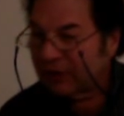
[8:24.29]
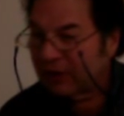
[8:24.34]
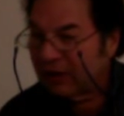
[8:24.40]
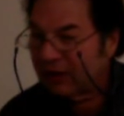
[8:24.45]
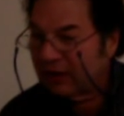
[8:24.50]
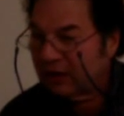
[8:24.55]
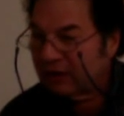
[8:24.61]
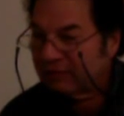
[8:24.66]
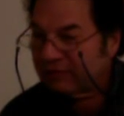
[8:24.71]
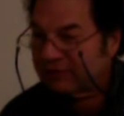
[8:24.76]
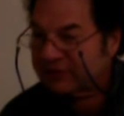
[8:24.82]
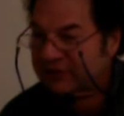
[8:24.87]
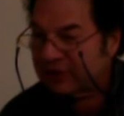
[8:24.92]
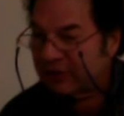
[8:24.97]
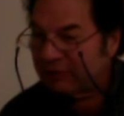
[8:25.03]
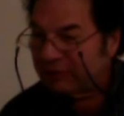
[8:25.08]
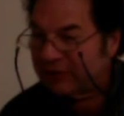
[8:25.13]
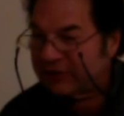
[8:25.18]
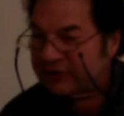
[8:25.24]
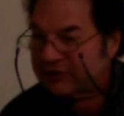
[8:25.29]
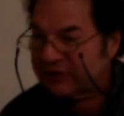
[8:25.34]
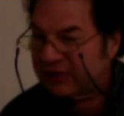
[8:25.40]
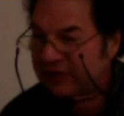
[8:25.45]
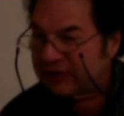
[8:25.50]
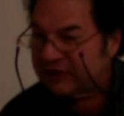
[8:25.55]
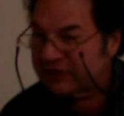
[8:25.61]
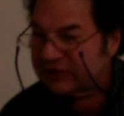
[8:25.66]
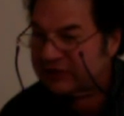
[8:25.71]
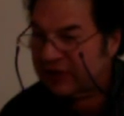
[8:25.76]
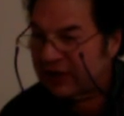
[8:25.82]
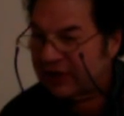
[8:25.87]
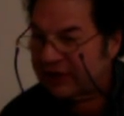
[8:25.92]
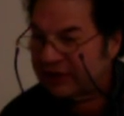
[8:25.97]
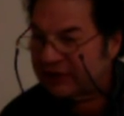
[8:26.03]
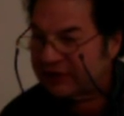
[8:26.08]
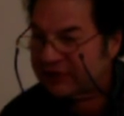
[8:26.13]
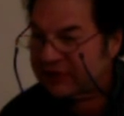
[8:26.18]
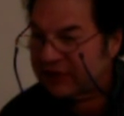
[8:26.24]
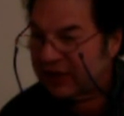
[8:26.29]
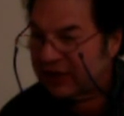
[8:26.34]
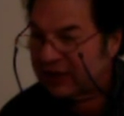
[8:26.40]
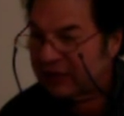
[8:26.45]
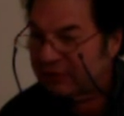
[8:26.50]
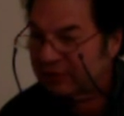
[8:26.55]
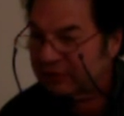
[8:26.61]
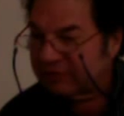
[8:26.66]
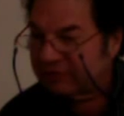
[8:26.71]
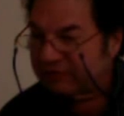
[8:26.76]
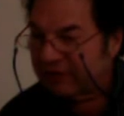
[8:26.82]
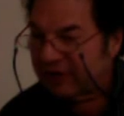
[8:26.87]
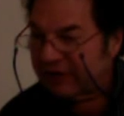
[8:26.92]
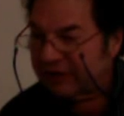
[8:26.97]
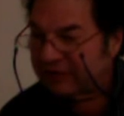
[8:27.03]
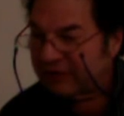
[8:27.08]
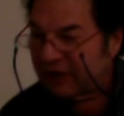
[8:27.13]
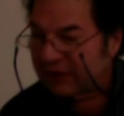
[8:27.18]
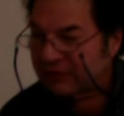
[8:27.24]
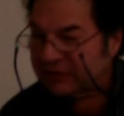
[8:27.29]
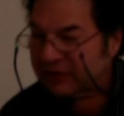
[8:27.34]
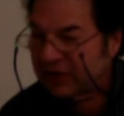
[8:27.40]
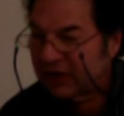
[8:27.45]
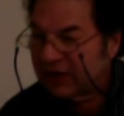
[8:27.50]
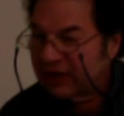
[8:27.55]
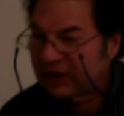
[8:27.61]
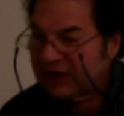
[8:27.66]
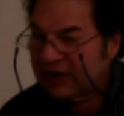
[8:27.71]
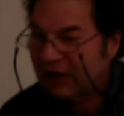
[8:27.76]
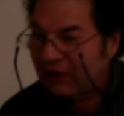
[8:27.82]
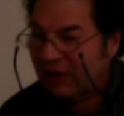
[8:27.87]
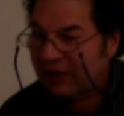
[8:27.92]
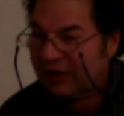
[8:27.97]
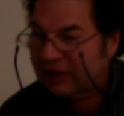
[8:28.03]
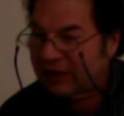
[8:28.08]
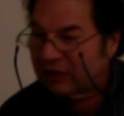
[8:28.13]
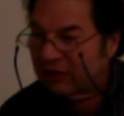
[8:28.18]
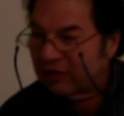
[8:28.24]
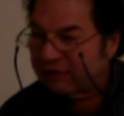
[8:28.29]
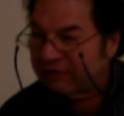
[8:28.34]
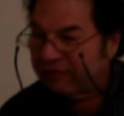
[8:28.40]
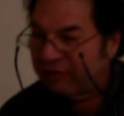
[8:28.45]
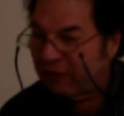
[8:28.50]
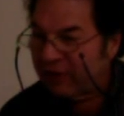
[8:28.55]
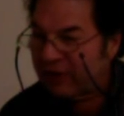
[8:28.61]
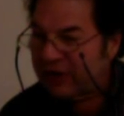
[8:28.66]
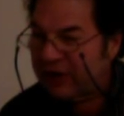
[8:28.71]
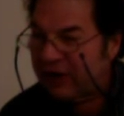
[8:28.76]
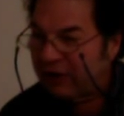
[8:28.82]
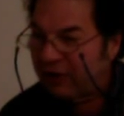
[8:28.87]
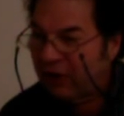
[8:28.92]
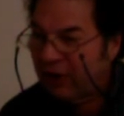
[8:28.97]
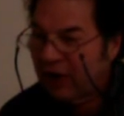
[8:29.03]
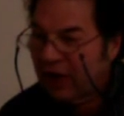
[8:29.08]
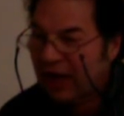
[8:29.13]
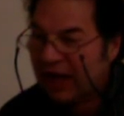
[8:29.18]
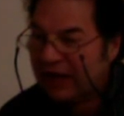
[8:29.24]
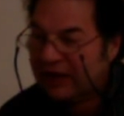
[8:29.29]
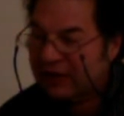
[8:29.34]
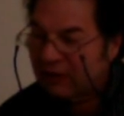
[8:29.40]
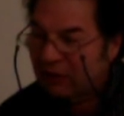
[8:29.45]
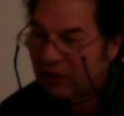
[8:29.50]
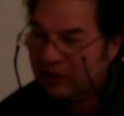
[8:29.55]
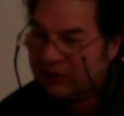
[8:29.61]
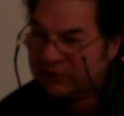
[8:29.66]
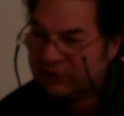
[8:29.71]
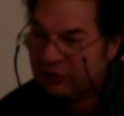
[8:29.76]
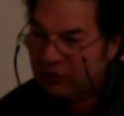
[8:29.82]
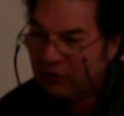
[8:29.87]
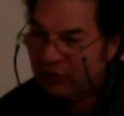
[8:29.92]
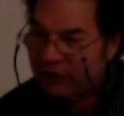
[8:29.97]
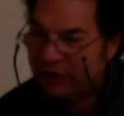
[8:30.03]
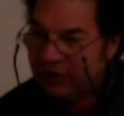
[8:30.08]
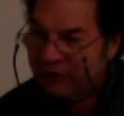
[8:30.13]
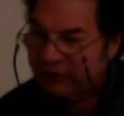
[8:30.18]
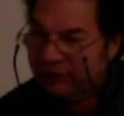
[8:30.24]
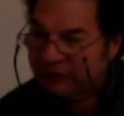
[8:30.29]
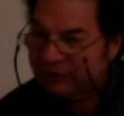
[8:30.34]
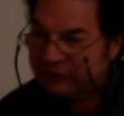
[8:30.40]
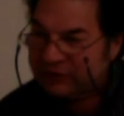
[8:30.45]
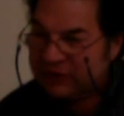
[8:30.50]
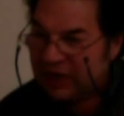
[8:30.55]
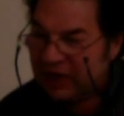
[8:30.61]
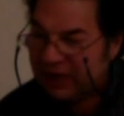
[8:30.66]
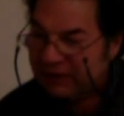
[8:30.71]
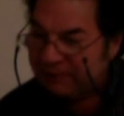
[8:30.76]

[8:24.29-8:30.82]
For some reason, InDesign is not able to find Times. Now, I can look for it here. I can also go here under Type.